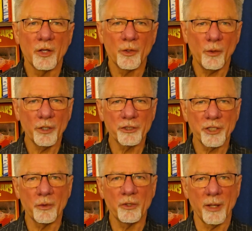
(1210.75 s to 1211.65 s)

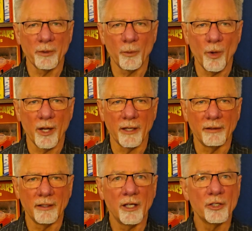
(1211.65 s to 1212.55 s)
Cornerstone number 1,
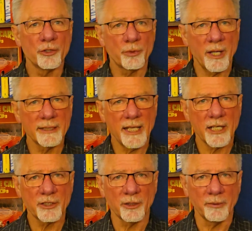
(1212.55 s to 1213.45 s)

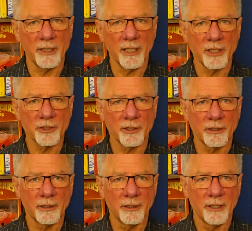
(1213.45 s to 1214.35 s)
transactional mediation.
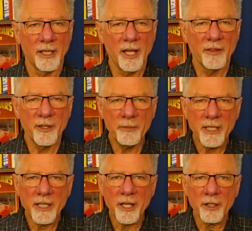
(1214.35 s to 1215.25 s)
The
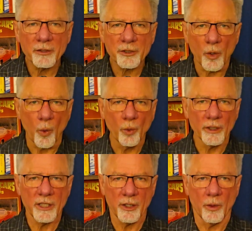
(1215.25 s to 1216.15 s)
mediator's
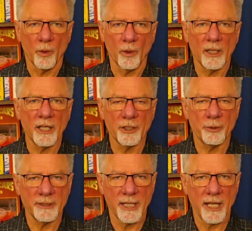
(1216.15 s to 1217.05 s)
only goal in a
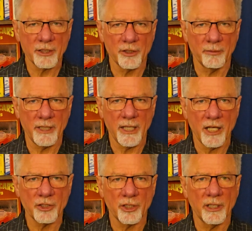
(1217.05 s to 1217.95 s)
transactional
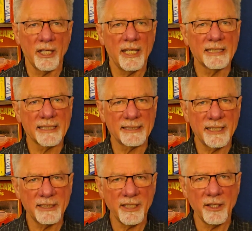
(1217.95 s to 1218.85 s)
mediation is
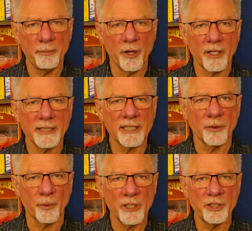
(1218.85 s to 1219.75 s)
assisting the parties
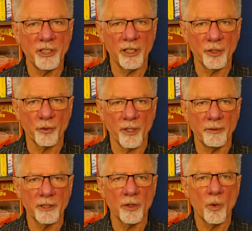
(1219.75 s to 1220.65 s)
in reaching an
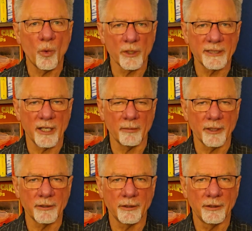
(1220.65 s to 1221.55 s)
agreement or settlement.